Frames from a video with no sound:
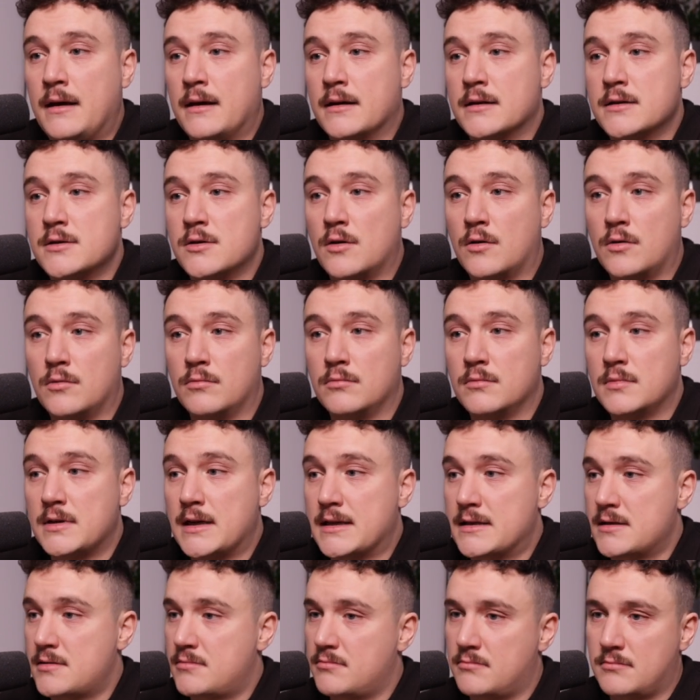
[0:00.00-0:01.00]
So
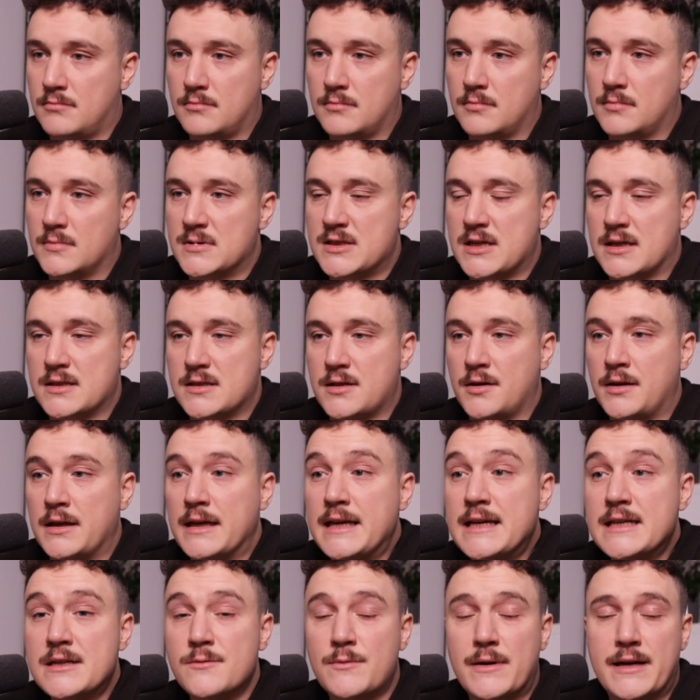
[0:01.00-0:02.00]
that's just an
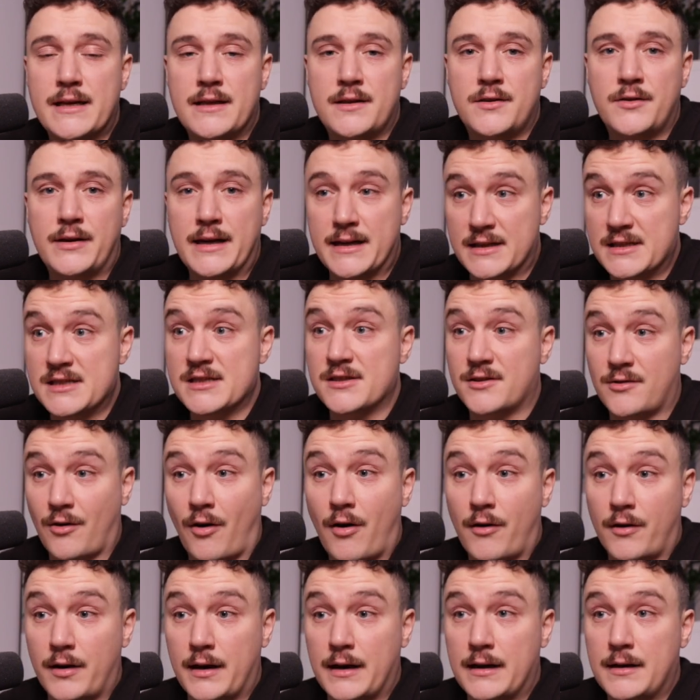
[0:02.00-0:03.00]
easy way to get
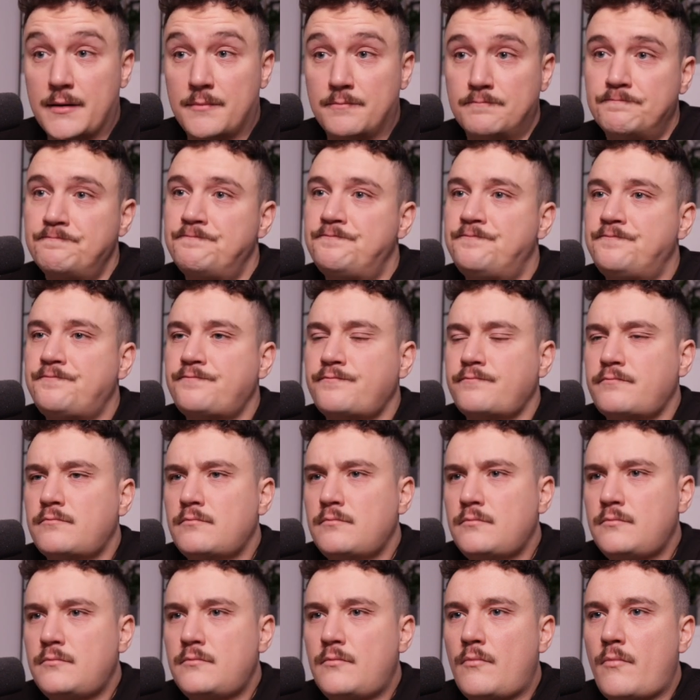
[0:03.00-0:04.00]
started.
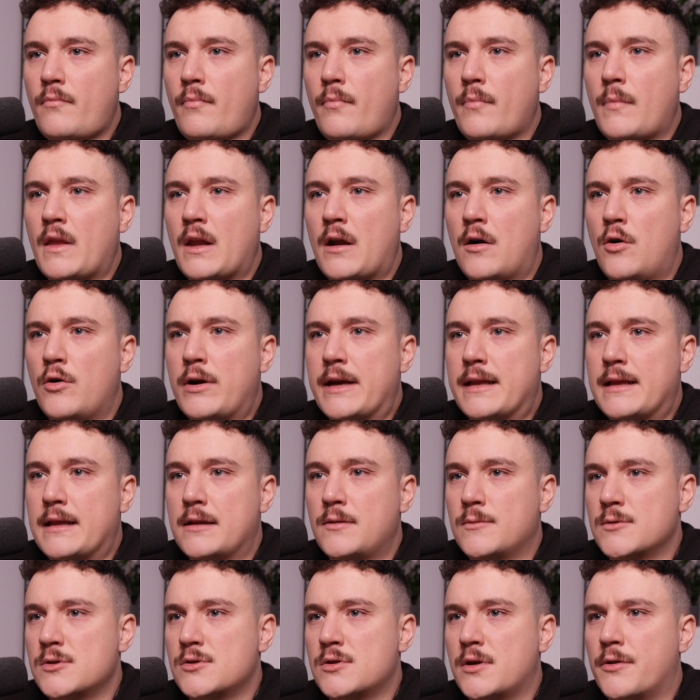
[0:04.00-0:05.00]
Okay,
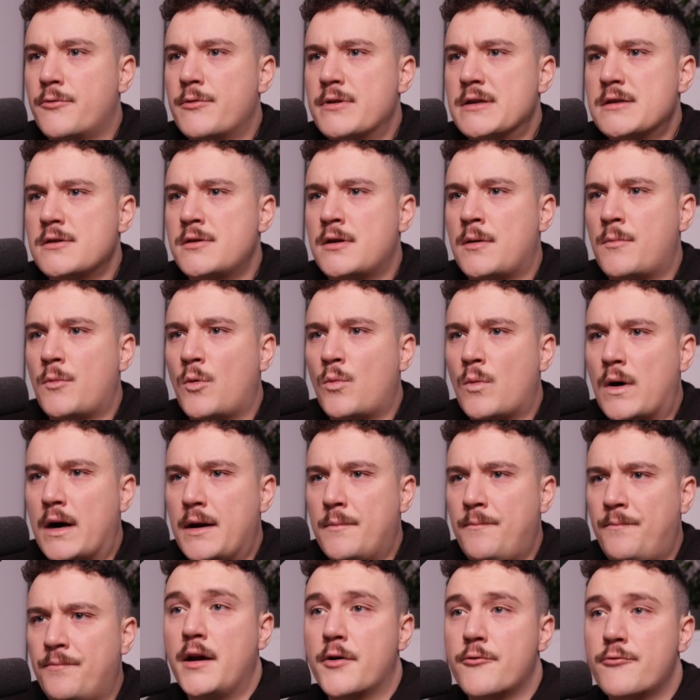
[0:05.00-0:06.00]
that was reason number
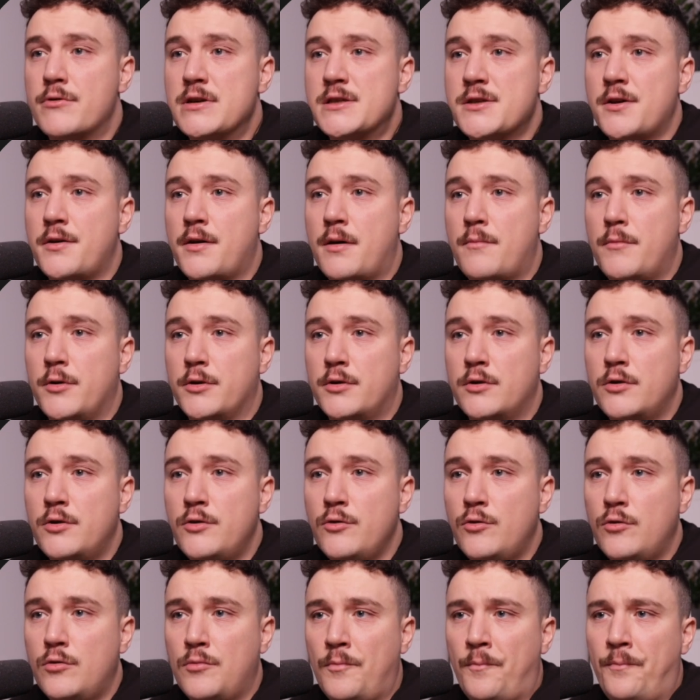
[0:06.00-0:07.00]
1. Reason number
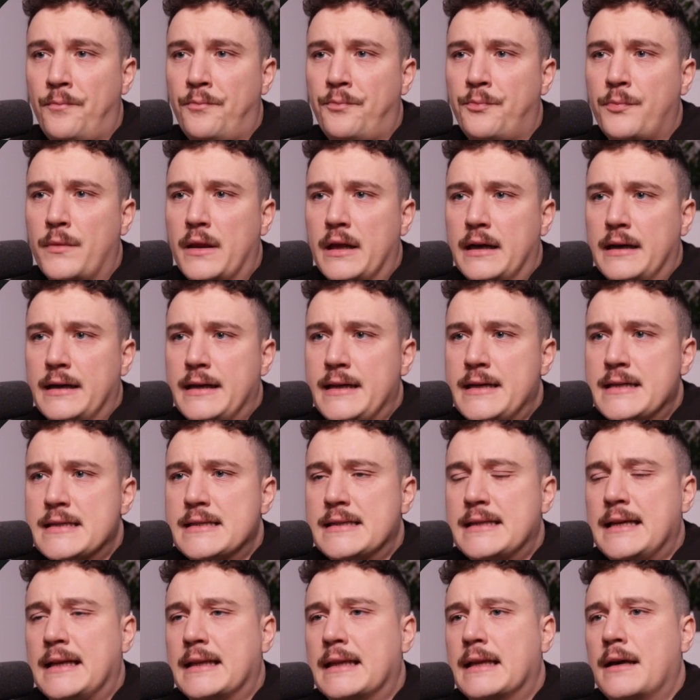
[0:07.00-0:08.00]
2 is
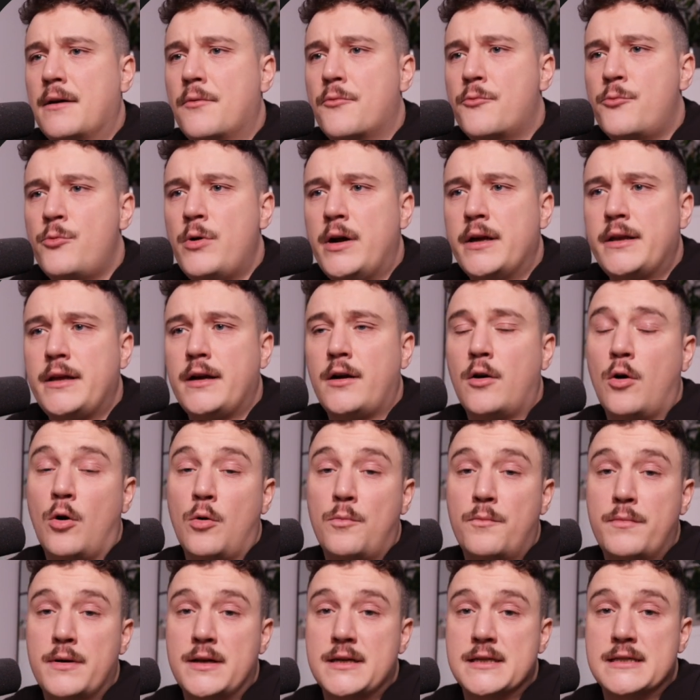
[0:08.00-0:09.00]
that writing
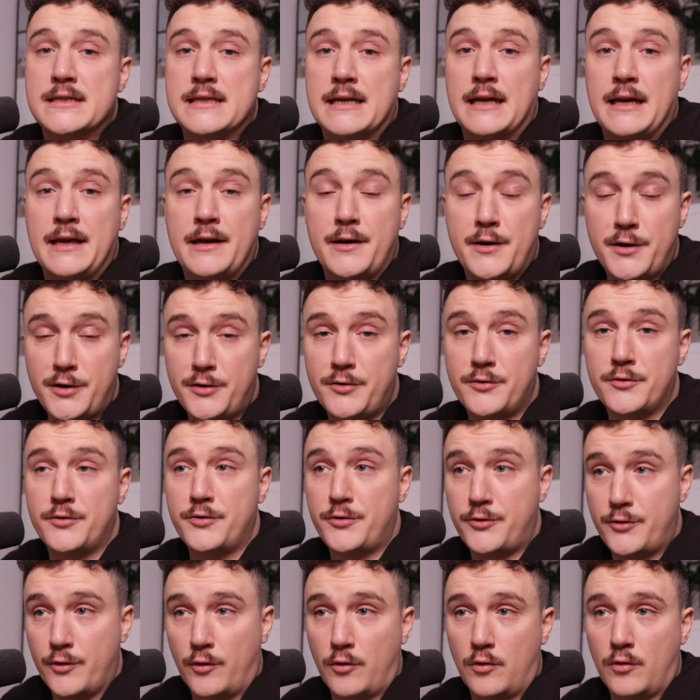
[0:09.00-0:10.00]
opens new
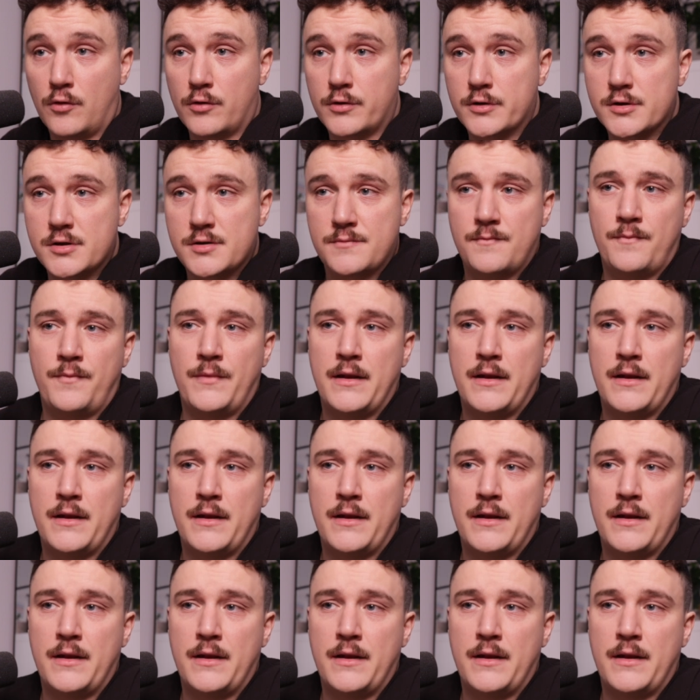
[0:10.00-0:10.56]
doors.